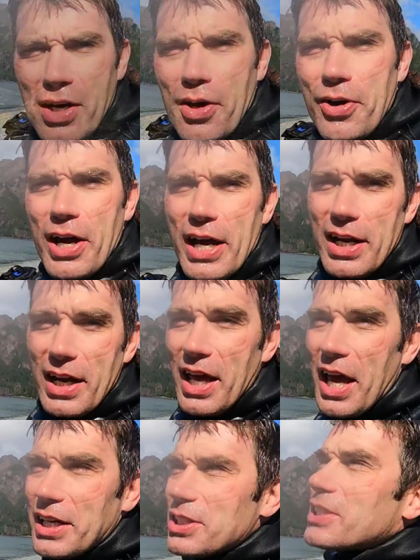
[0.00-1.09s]
All right,
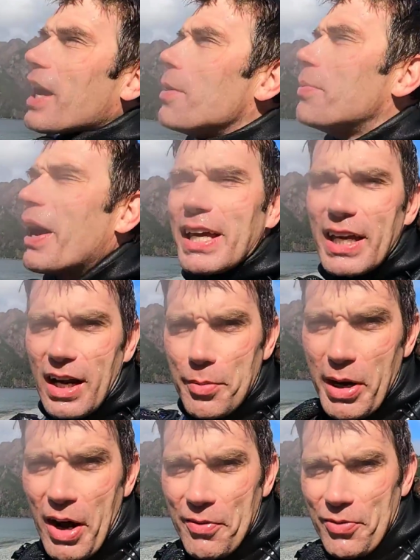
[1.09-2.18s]
I just got back in. I've
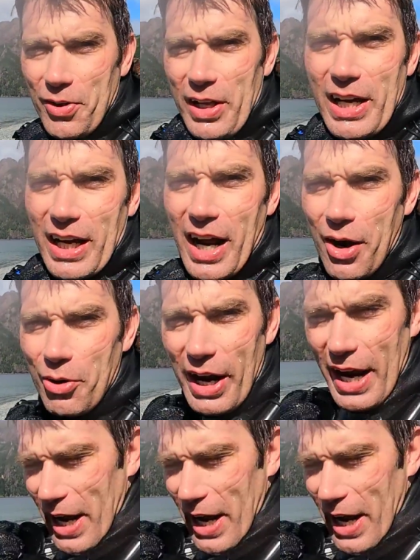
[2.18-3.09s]
been out for like an hour and a